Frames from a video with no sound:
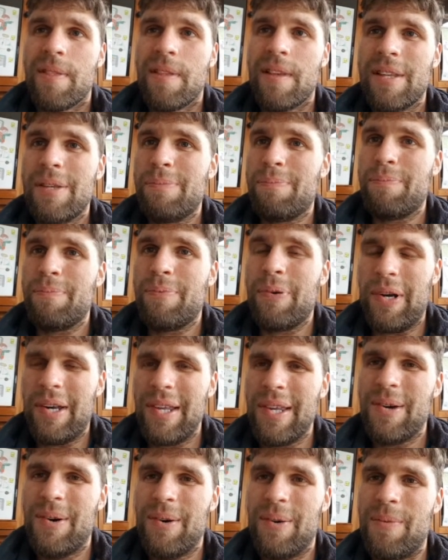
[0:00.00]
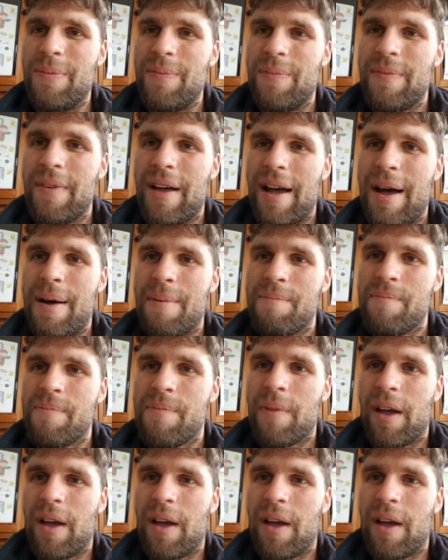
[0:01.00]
it's pretty cool. Um,